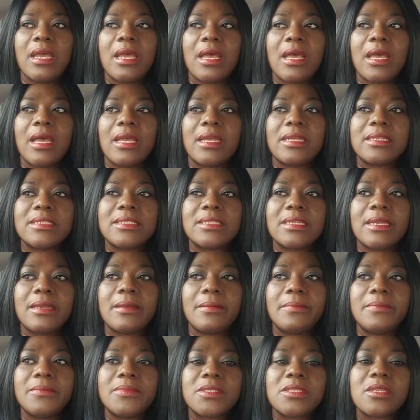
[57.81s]

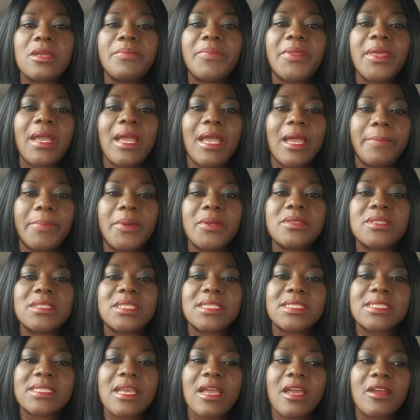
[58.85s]
And something happened
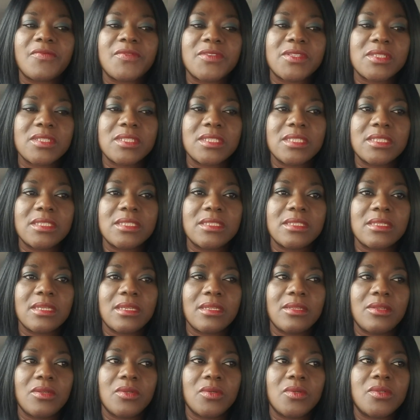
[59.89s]
this
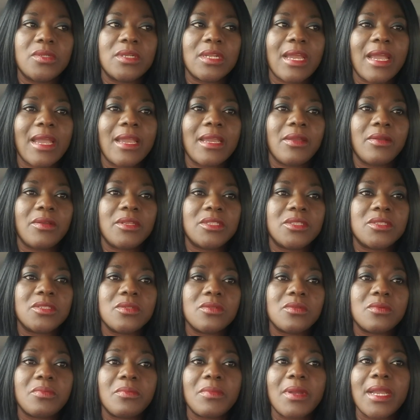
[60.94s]
afternoon. I
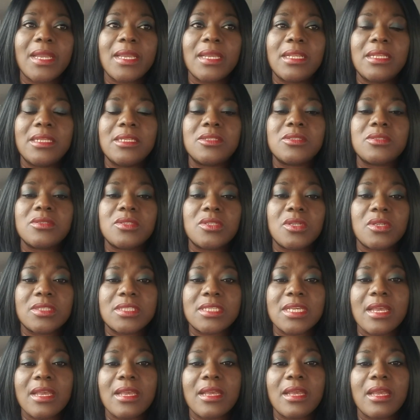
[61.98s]
took my little
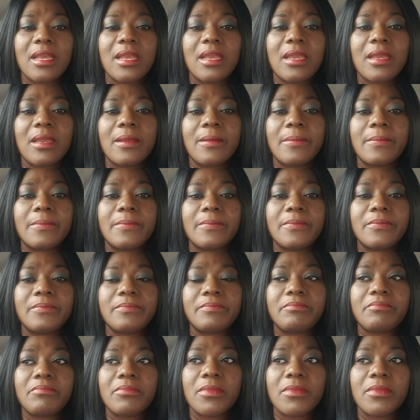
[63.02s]
daughter to